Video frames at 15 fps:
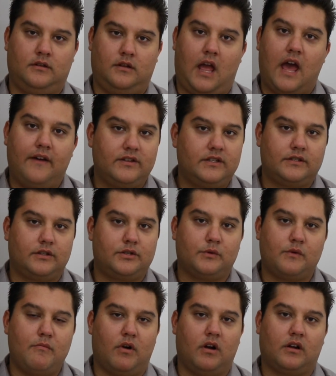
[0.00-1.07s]
Having such a
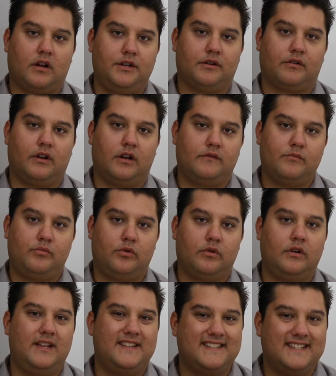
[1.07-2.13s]
remark on your credit
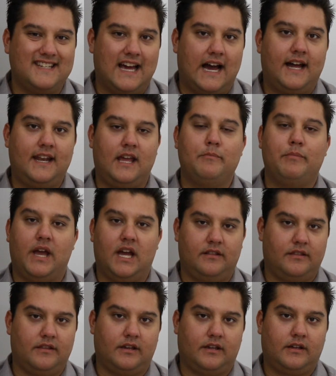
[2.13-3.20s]
report is not a
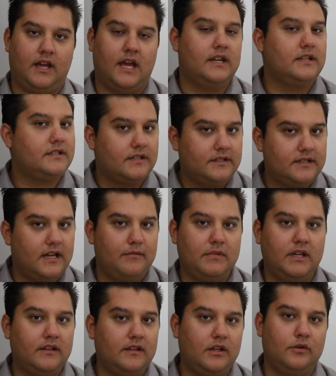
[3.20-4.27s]
bad thing, and it does not
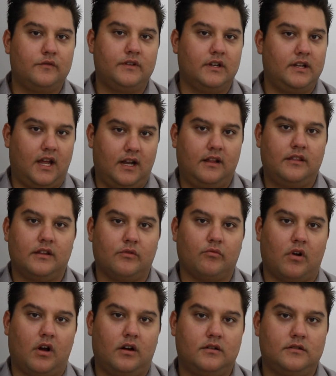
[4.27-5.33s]
mean that you've done anything
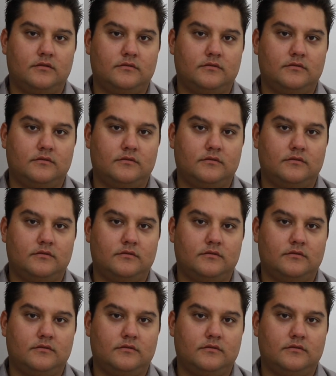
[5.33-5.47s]
wrong.